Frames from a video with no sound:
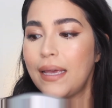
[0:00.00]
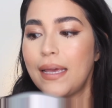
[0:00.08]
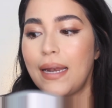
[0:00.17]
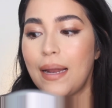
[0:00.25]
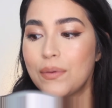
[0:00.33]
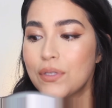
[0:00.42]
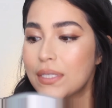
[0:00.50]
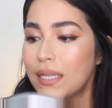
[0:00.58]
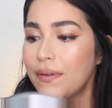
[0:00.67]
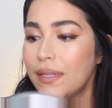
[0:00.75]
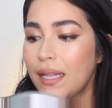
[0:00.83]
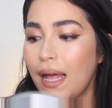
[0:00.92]
and I'm just
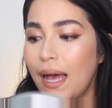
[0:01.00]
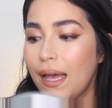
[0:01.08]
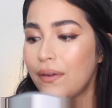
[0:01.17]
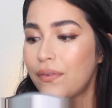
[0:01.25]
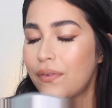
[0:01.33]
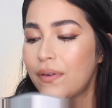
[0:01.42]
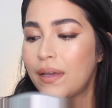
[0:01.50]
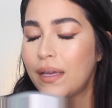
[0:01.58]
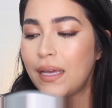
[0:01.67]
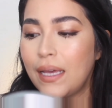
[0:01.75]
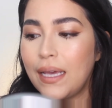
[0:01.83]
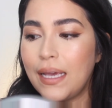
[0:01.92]
living
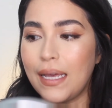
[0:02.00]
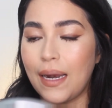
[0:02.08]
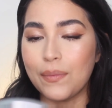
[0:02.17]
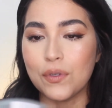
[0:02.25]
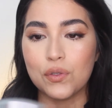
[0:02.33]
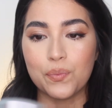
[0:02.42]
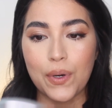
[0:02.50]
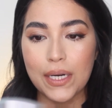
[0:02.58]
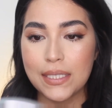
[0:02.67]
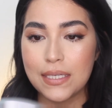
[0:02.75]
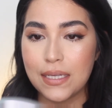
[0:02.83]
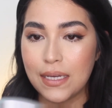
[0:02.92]
life and I'm just
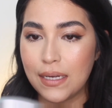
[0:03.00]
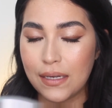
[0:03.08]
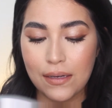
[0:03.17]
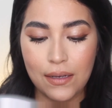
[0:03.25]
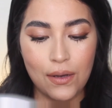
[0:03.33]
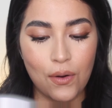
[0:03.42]
practicing